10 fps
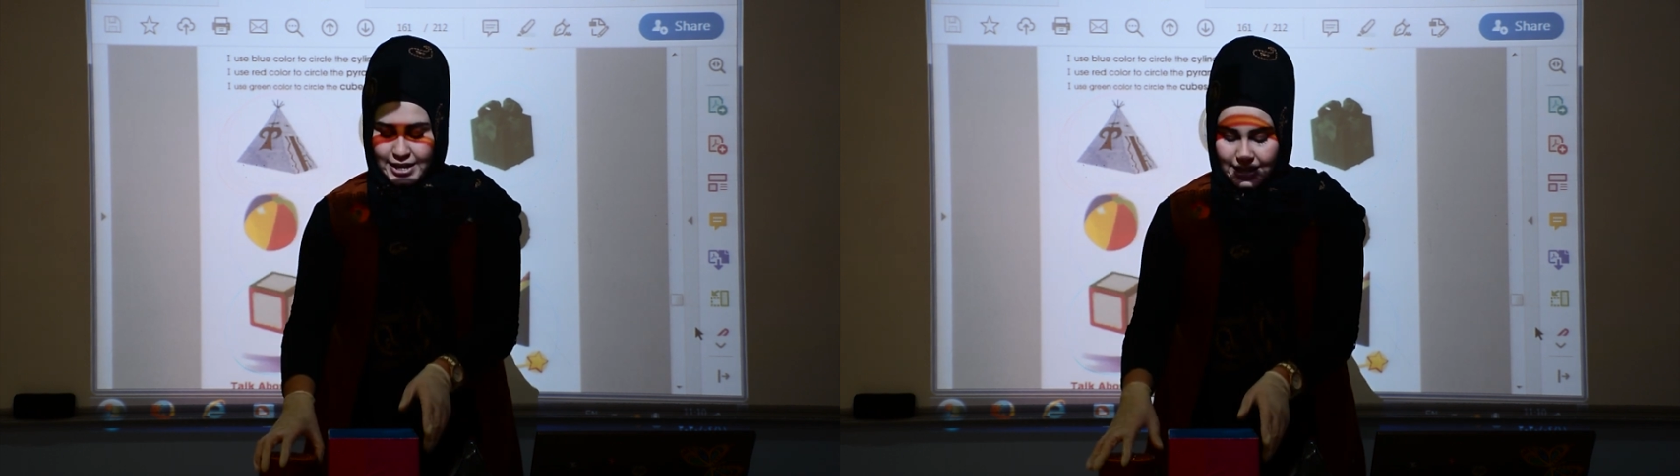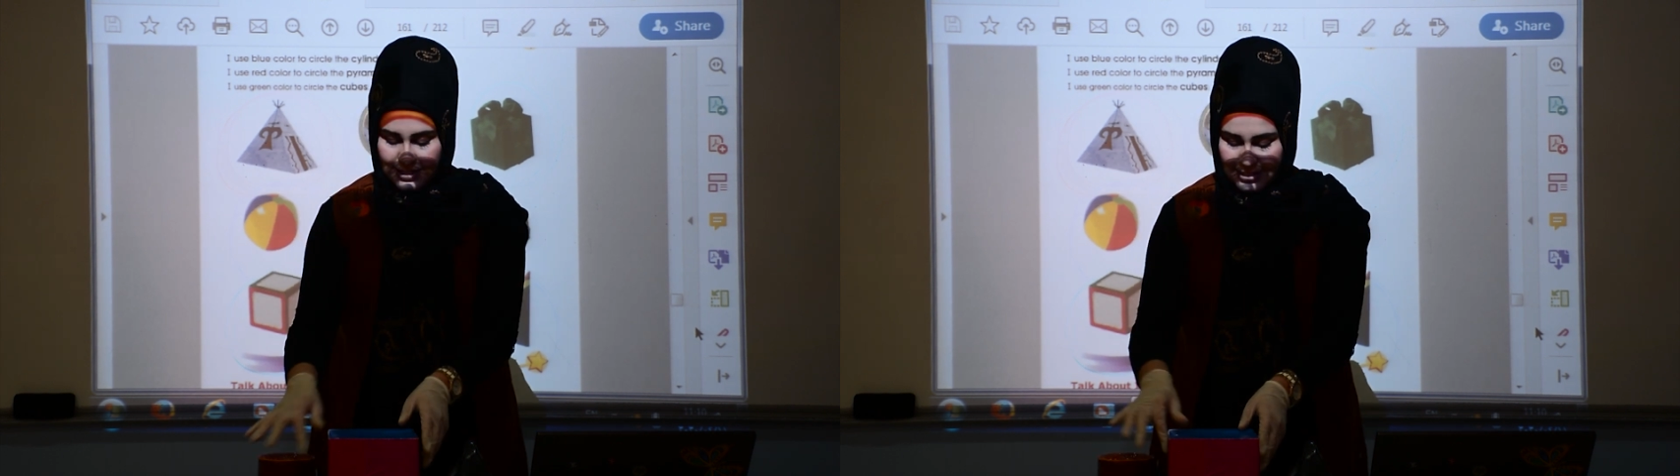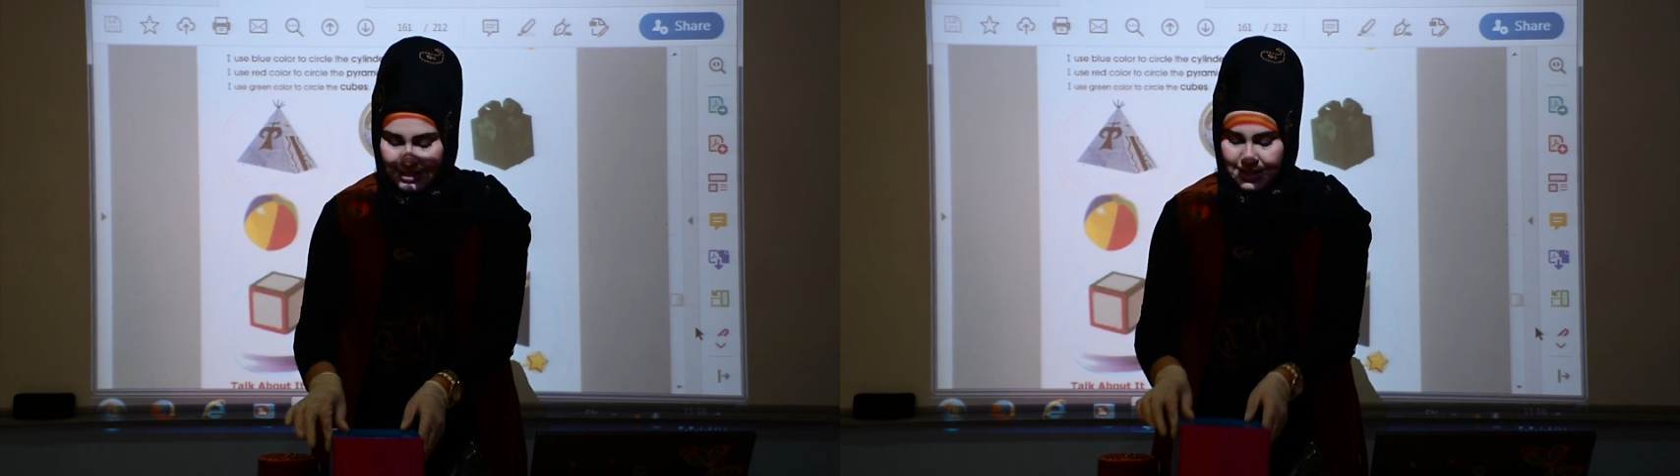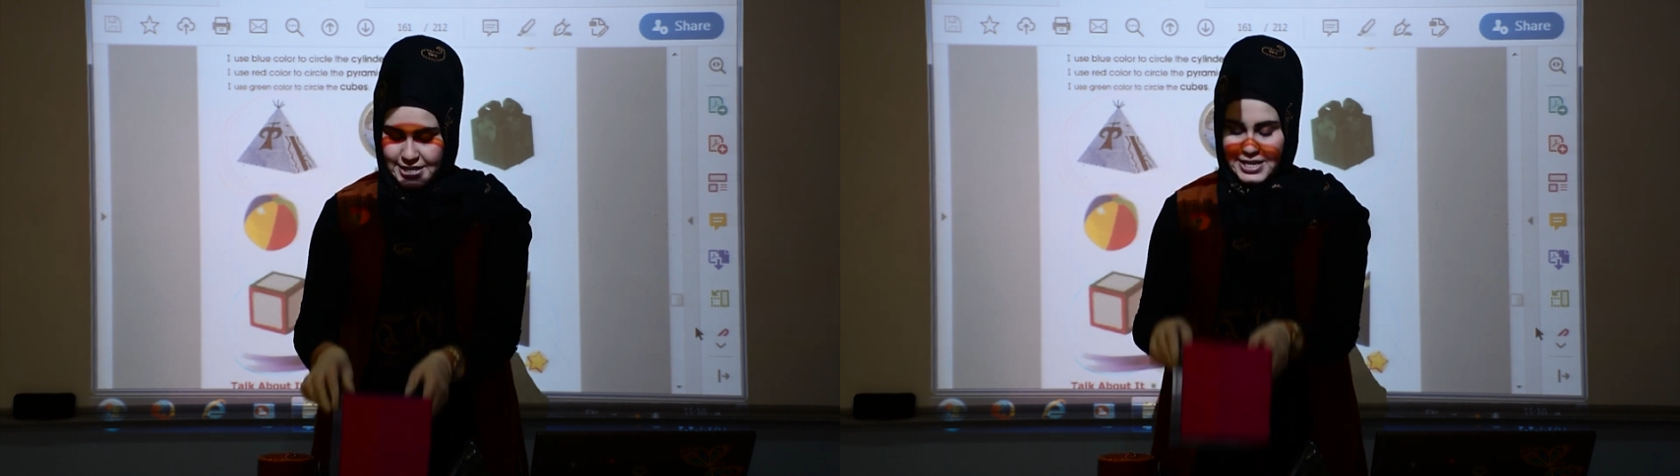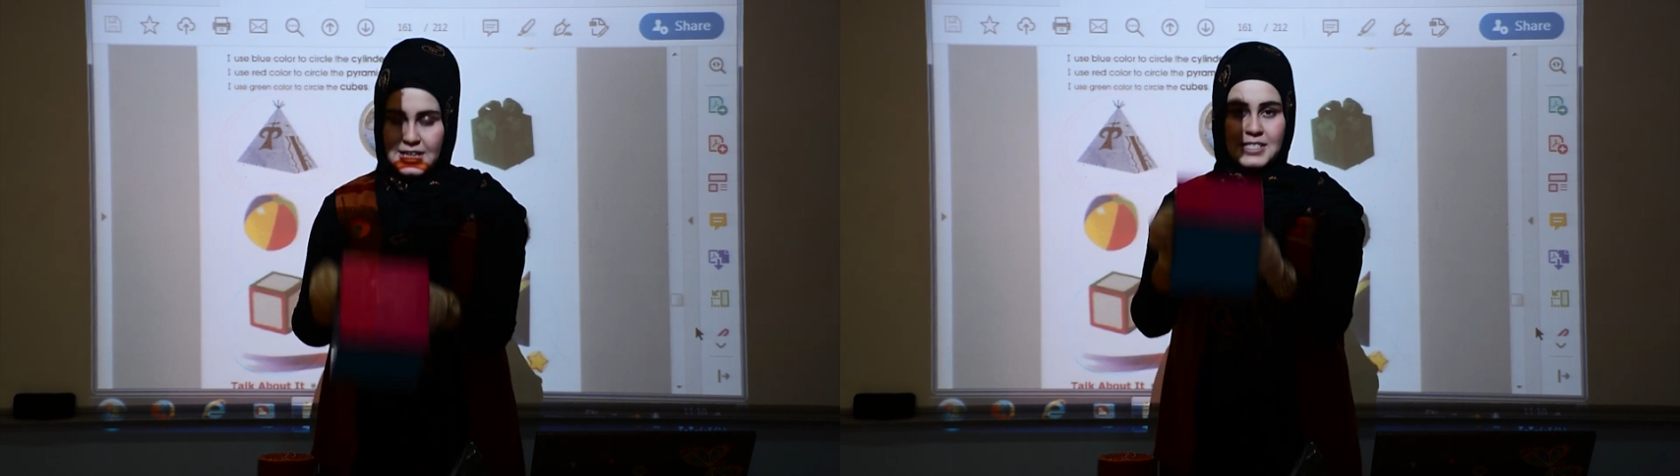it
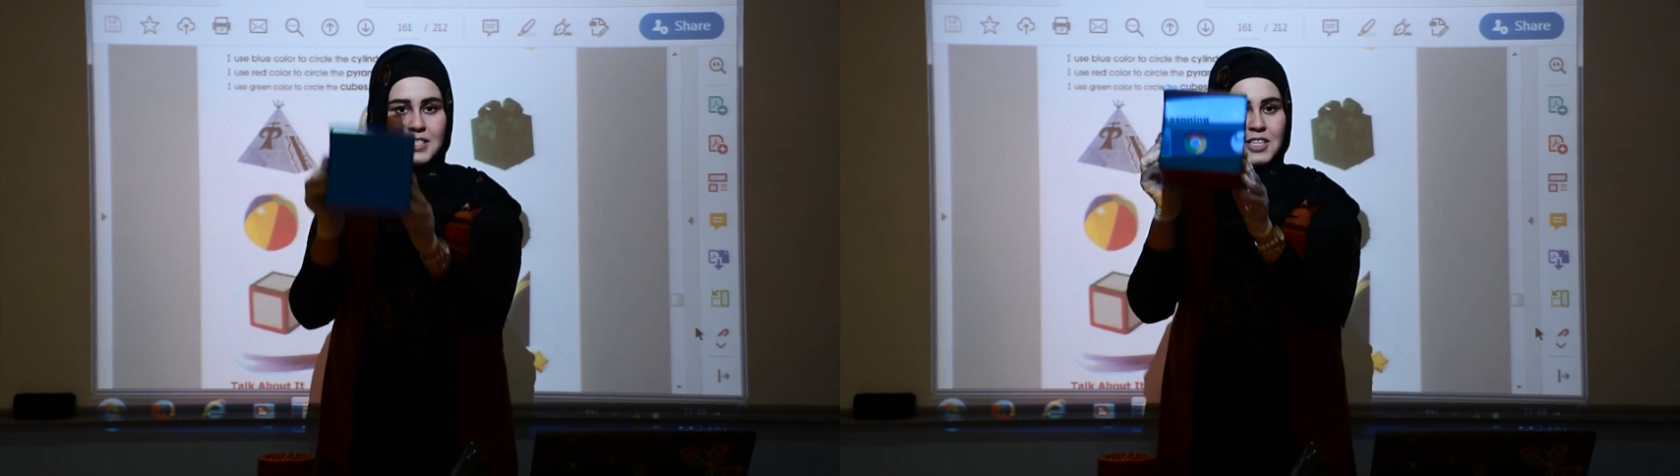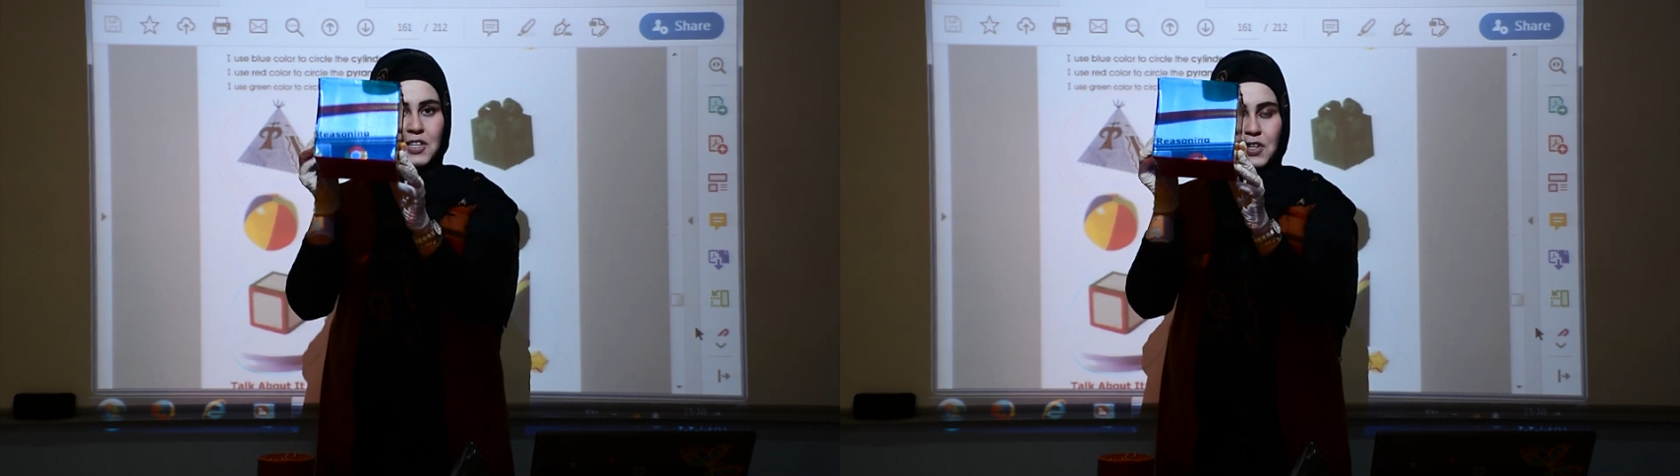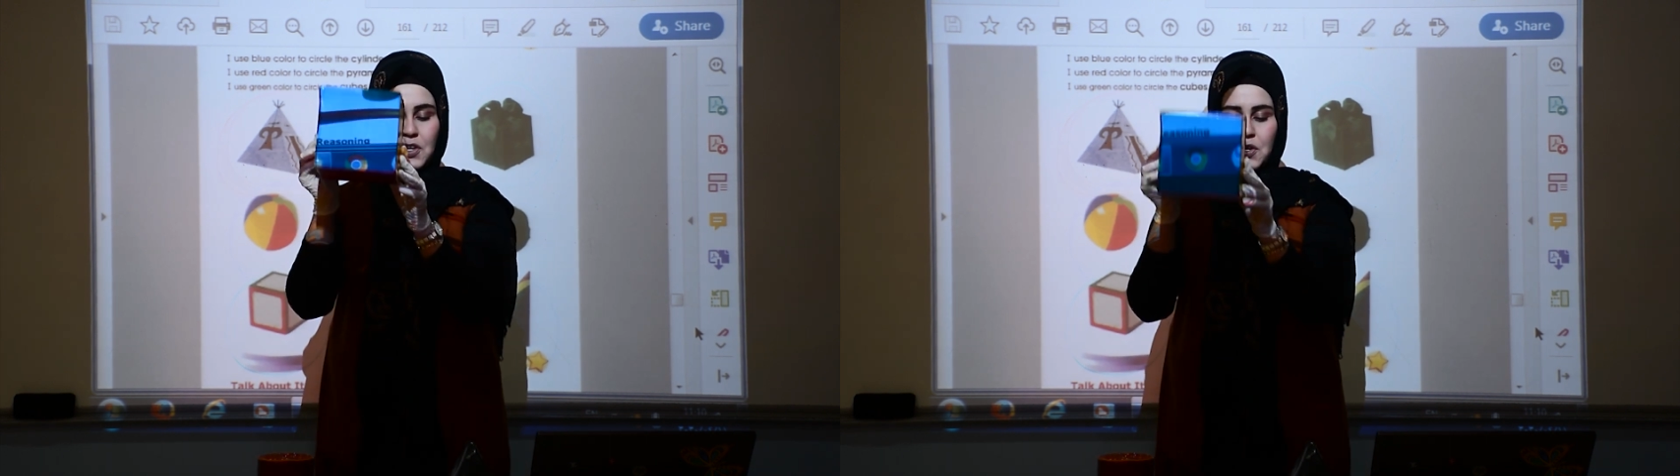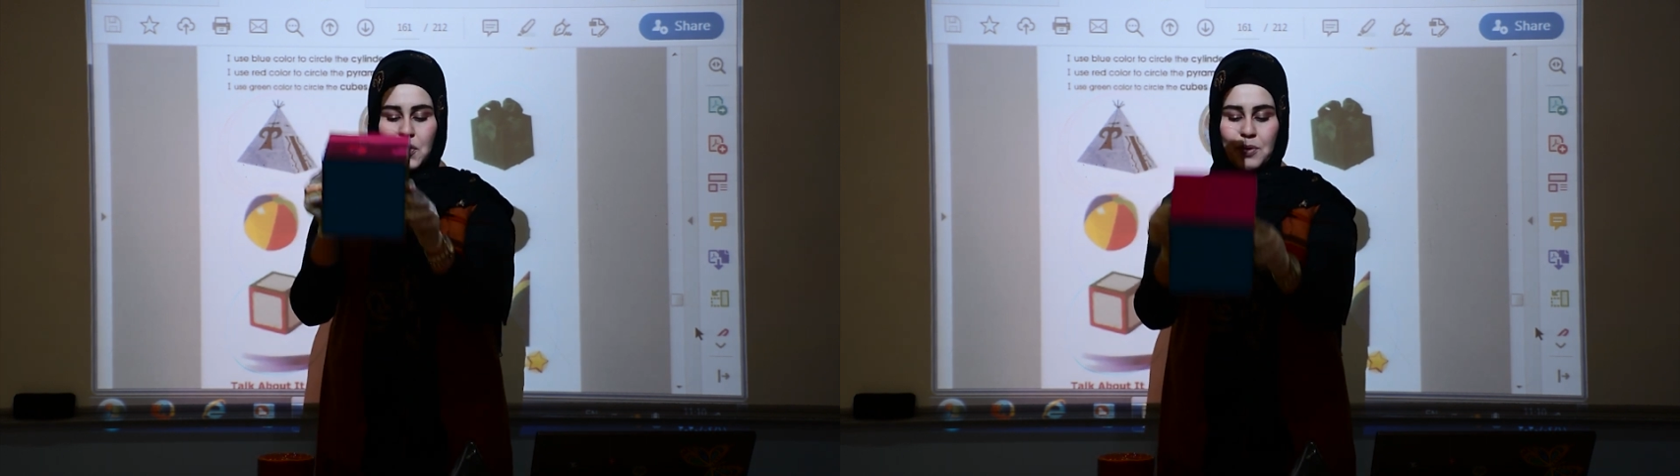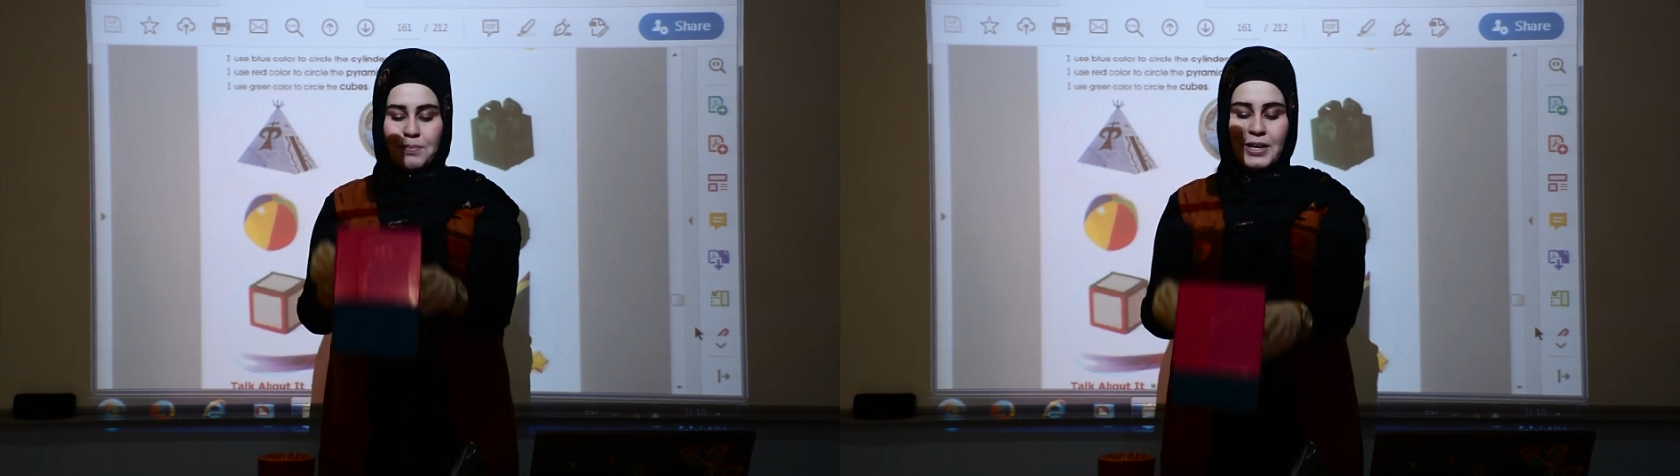is
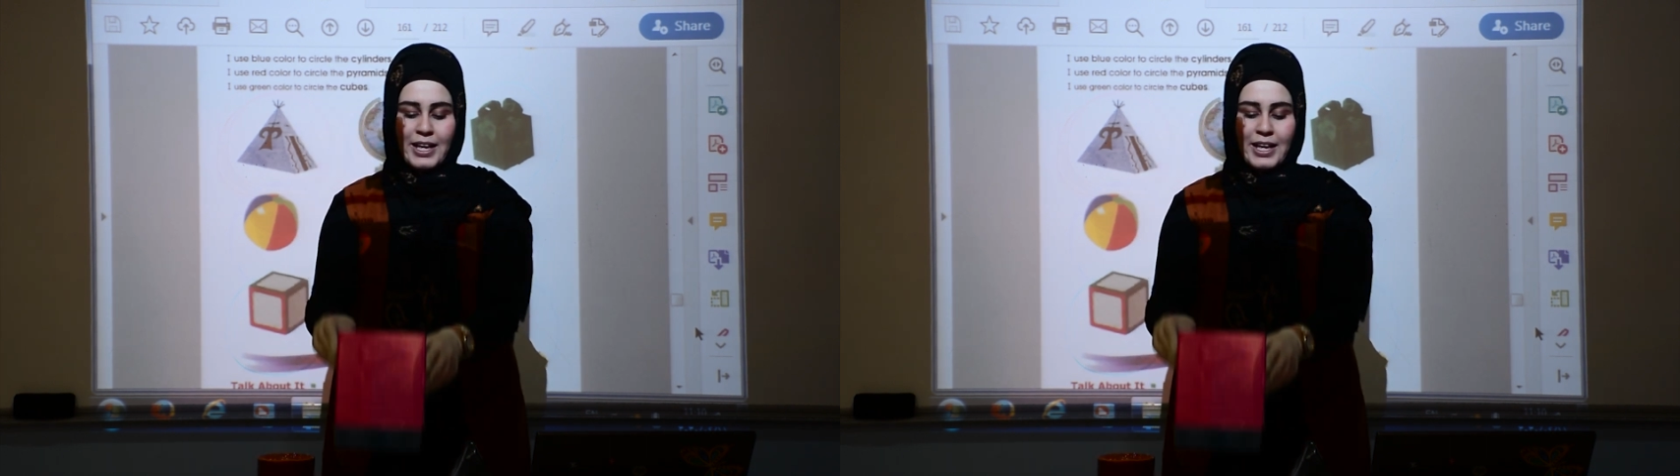cube,